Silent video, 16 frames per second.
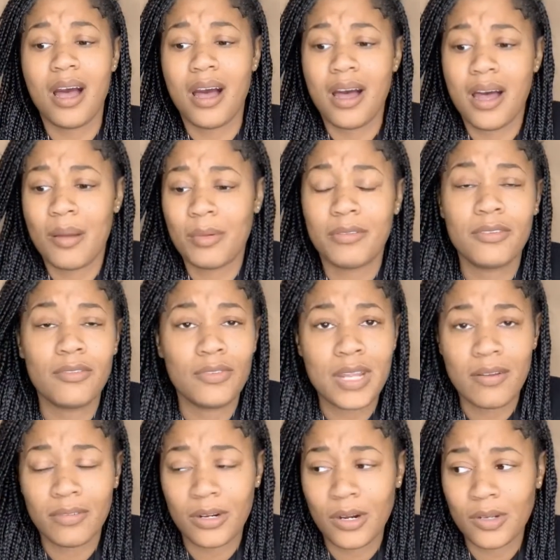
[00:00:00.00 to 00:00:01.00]
If you've
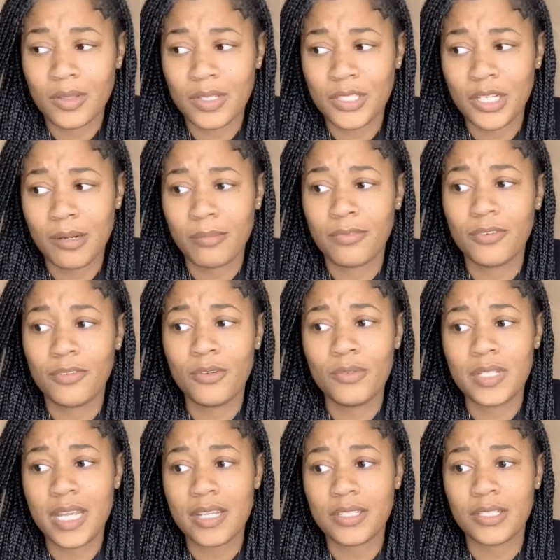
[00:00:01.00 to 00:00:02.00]
never heard the term food
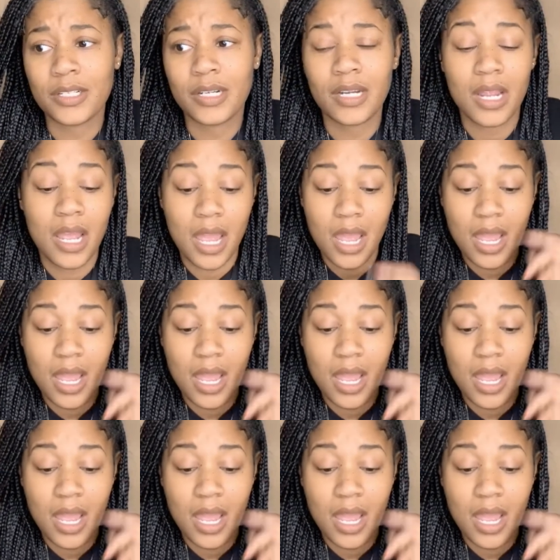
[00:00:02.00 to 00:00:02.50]
desert,